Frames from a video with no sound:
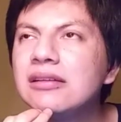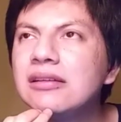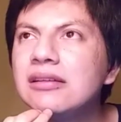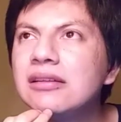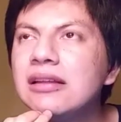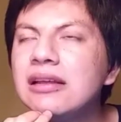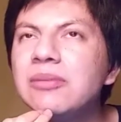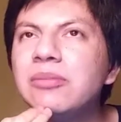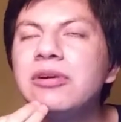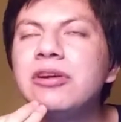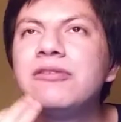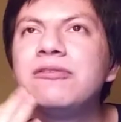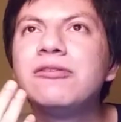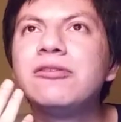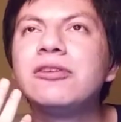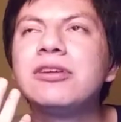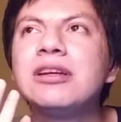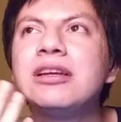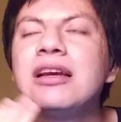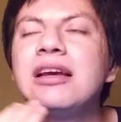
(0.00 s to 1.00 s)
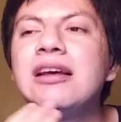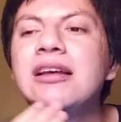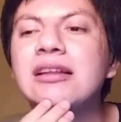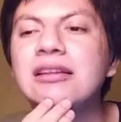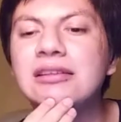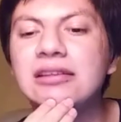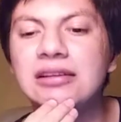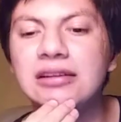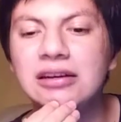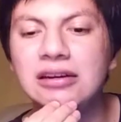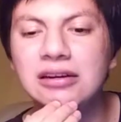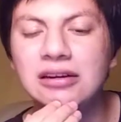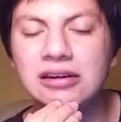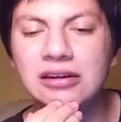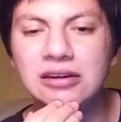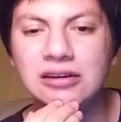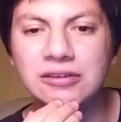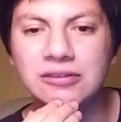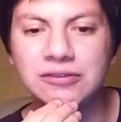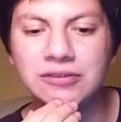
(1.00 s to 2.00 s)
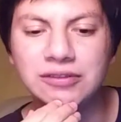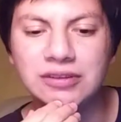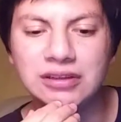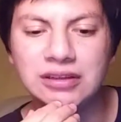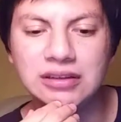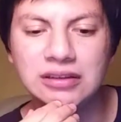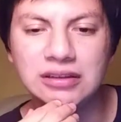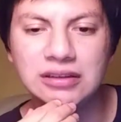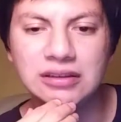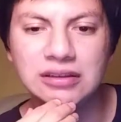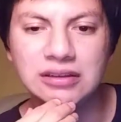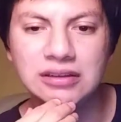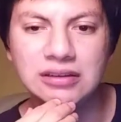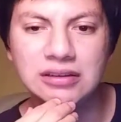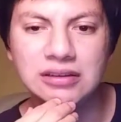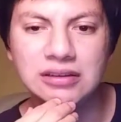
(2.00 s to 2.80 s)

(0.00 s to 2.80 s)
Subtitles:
they may forget of the